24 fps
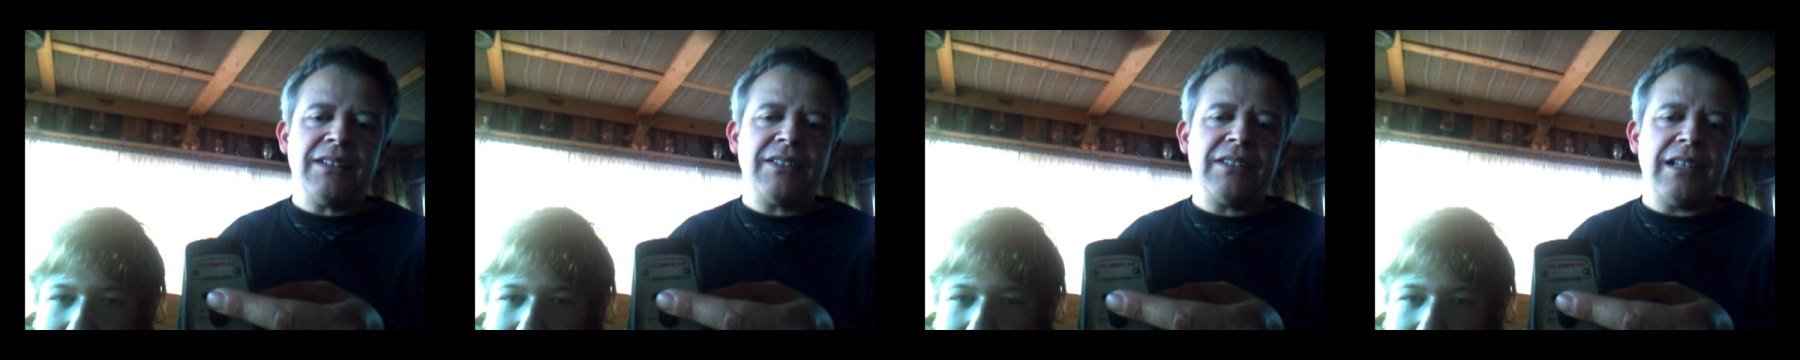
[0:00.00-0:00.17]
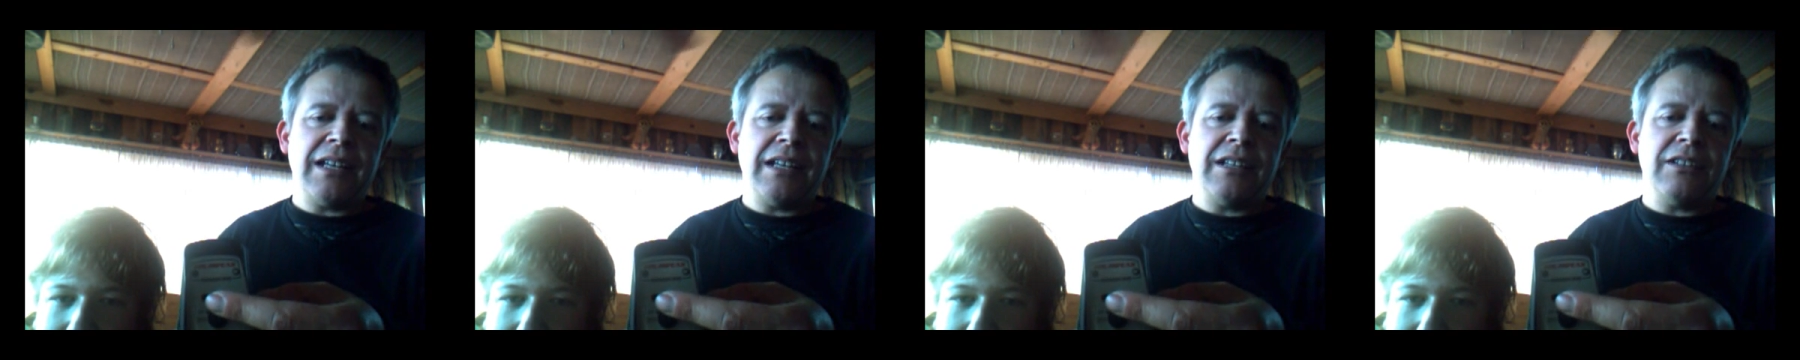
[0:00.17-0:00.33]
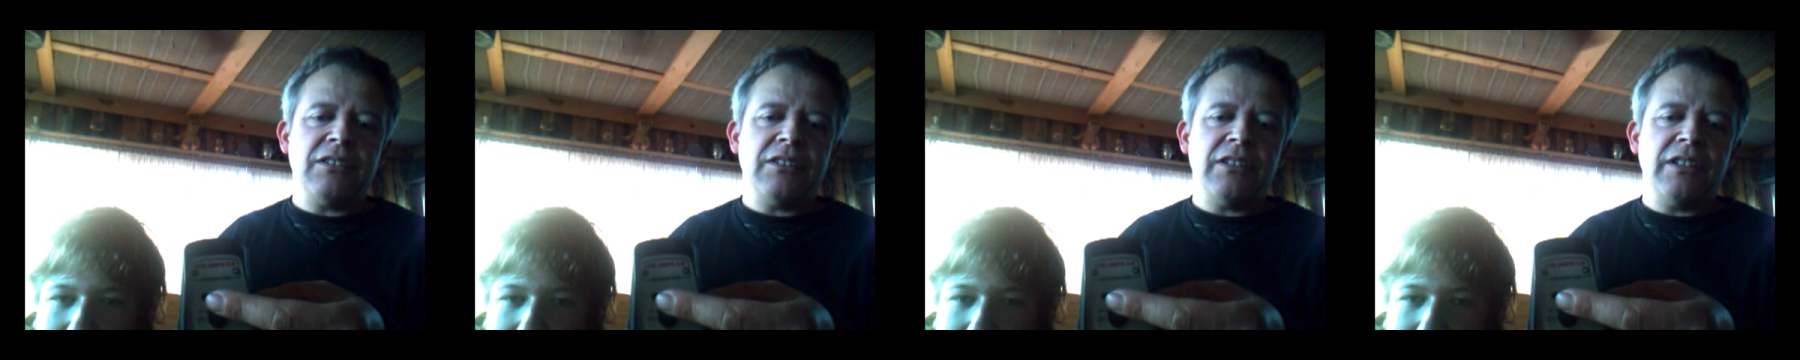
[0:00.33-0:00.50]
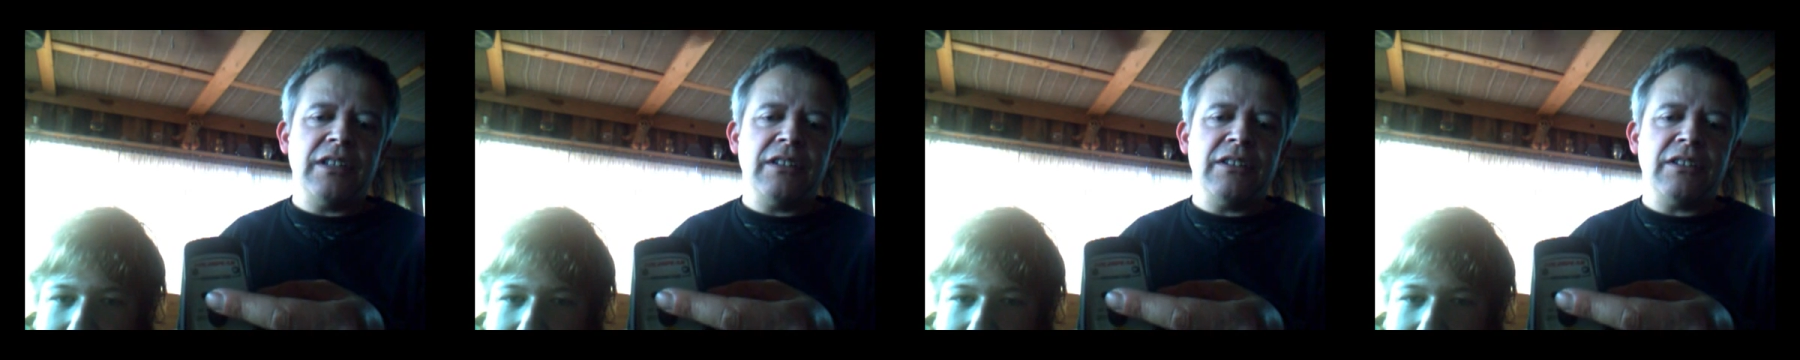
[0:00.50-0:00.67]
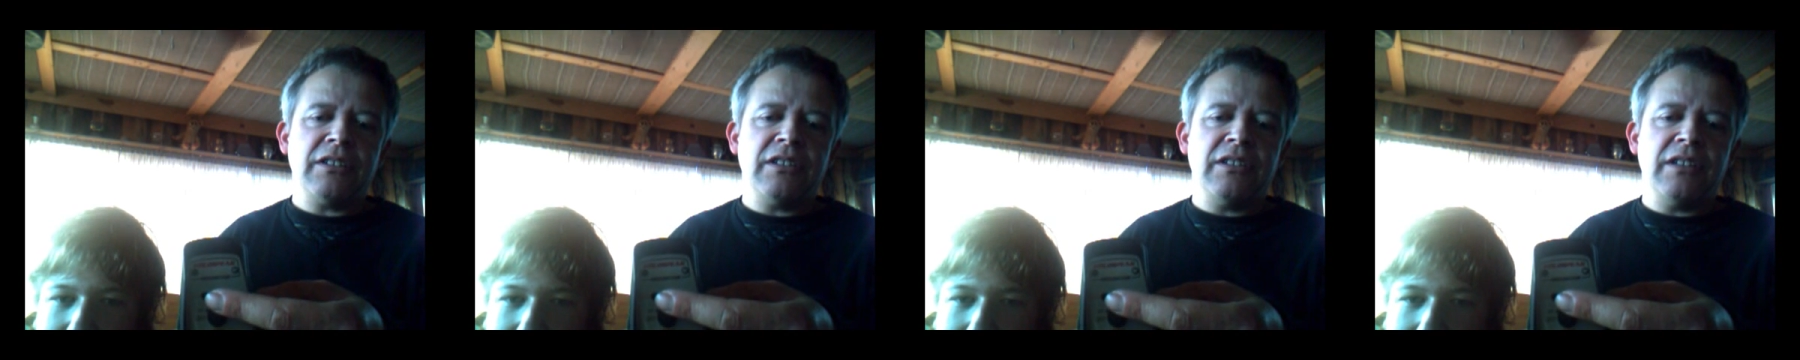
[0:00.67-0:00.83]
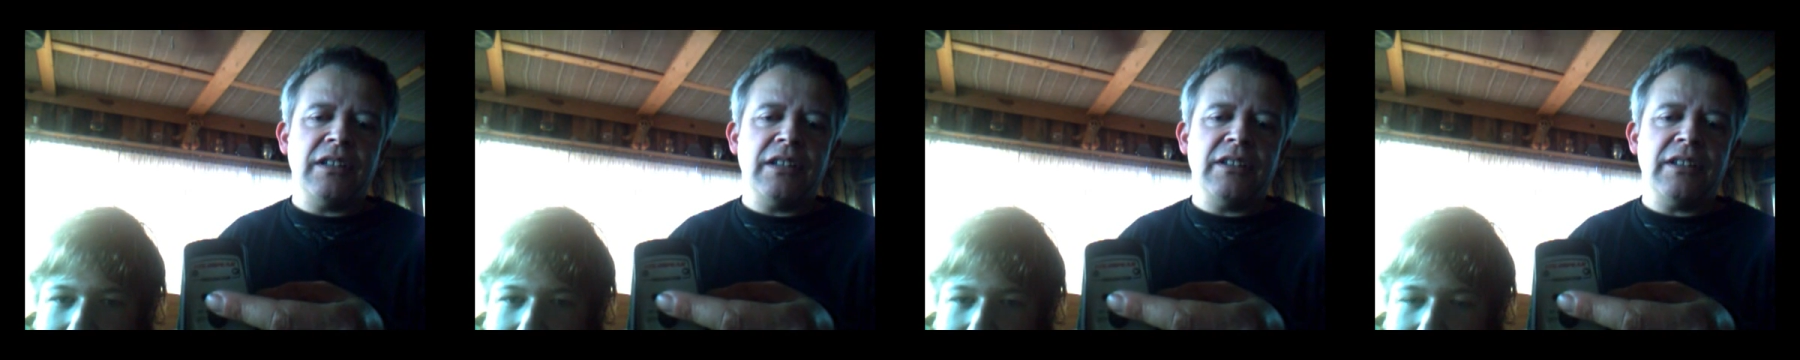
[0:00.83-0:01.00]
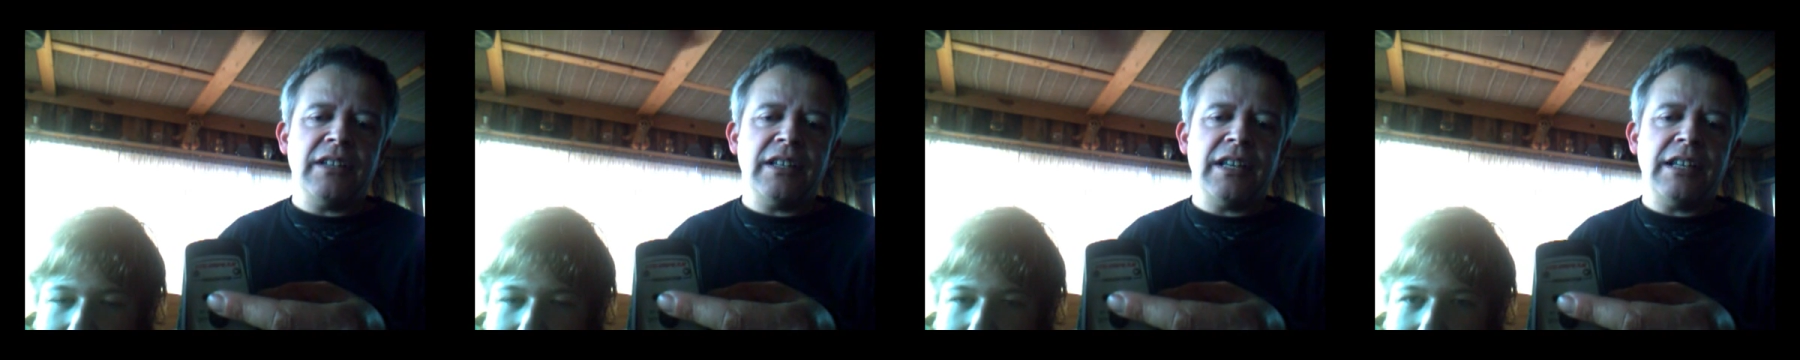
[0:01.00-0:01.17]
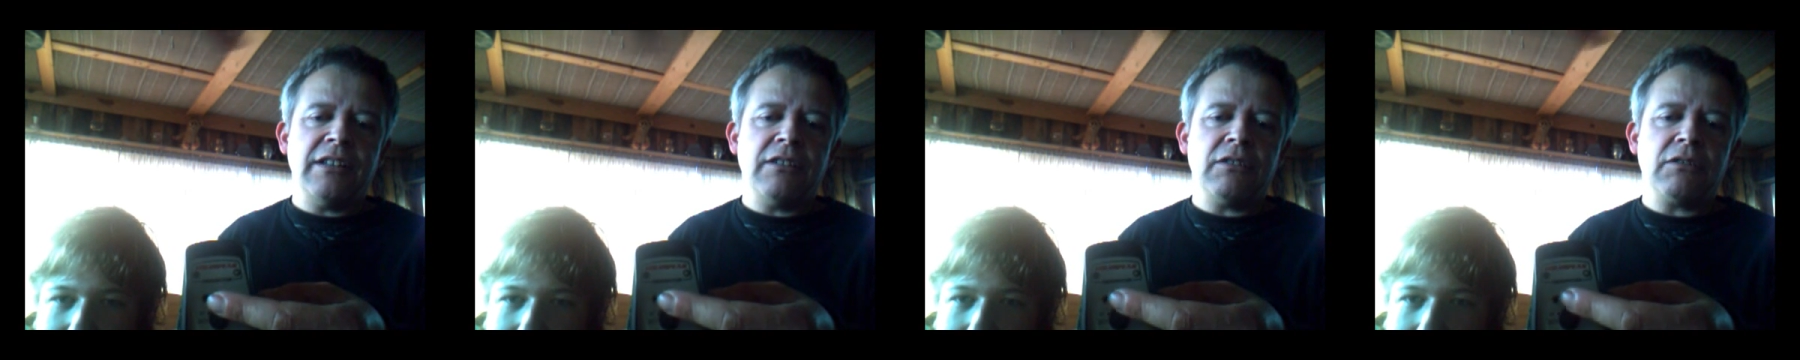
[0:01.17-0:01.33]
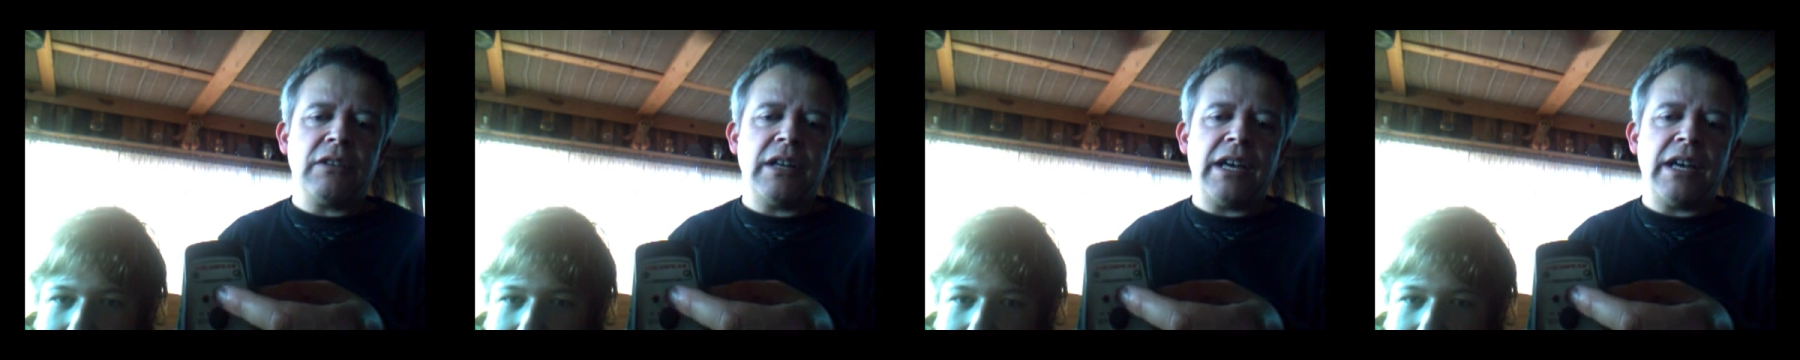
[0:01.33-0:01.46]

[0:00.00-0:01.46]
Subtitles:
sand indicator